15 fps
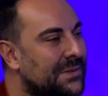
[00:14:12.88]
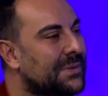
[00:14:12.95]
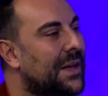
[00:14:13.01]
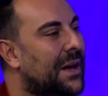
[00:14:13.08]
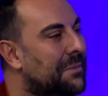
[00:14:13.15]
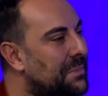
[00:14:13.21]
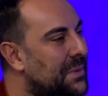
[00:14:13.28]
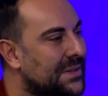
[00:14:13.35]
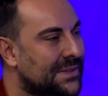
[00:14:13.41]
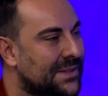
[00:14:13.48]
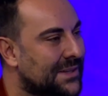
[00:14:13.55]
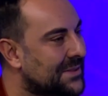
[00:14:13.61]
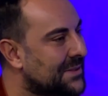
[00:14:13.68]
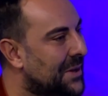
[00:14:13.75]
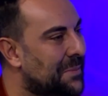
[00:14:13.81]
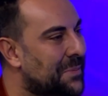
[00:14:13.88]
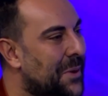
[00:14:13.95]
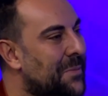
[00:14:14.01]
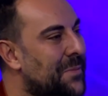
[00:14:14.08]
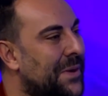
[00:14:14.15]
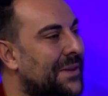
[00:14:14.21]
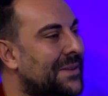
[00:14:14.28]
with our business. So I'm
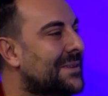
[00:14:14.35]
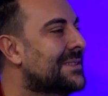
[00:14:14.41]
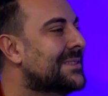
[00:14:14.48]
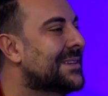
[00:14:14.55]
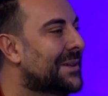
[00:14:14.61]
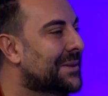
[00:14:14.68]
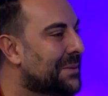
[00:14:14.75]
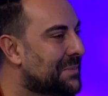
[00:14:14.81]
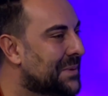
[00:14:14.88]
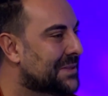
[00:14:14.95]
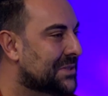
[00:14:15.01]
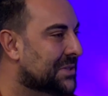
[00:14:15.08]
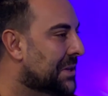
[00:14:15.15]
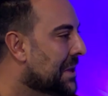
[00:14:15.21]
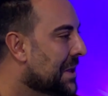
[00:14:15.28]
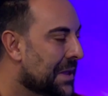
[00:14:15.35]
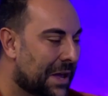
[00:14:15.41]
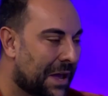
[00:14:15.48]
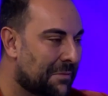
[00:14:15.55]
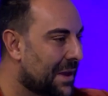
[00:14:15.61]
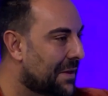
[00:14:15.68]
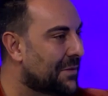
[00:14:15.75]
not ready to sell the business yet.
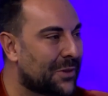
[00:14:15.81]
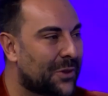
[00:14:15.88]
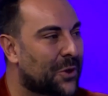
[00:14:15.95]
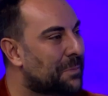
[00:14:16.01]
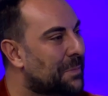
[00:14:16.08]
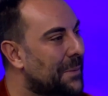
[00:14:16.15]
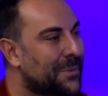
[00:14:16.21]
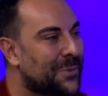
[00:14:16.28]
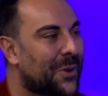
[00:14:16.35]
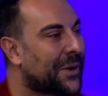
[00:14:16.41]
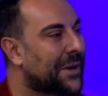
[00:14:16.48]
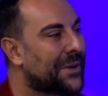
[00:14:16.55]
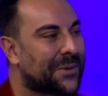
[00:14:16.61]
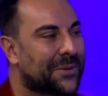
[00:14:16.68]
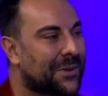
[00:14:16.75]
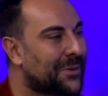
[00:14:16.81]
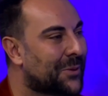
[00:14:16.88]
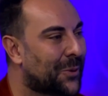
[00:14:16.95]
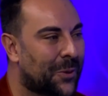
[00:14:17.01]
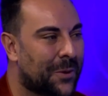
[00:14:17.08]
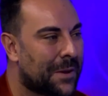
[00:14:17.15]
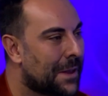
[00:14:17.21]
And we have a lot of people knocking on the
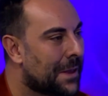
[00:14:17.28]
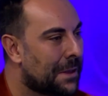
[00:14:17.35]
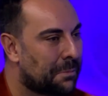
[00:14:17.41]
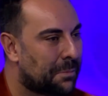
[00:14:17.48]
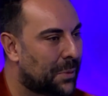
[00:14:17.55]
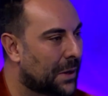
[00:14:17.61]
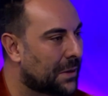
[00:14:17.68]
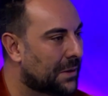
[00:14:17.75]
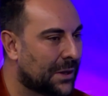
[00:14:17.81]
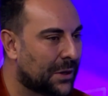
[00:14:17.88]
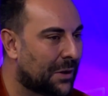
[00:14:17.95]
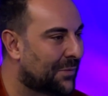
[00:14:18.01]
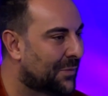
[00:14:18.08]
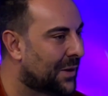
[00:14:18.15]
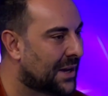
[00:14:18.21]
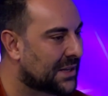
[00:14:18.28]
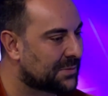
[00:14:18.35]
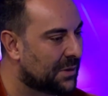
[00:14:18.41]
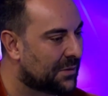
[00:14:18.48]
door. But, for us, we